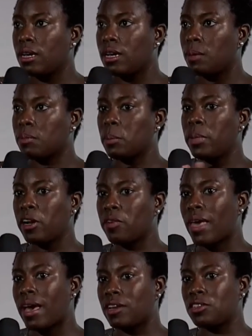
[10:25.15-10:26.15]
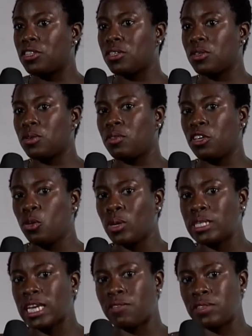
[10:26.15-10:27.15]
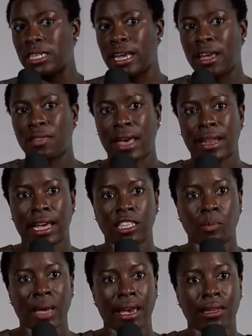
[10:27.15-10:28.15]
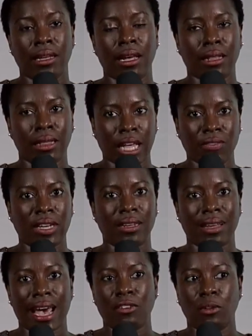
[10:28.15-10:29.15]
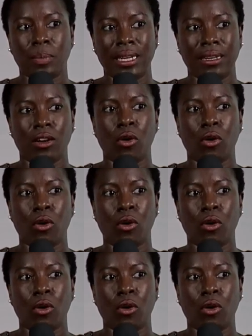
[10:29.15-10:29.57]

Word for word: Um, compare that to the US FDA that has banned 11, I repeat,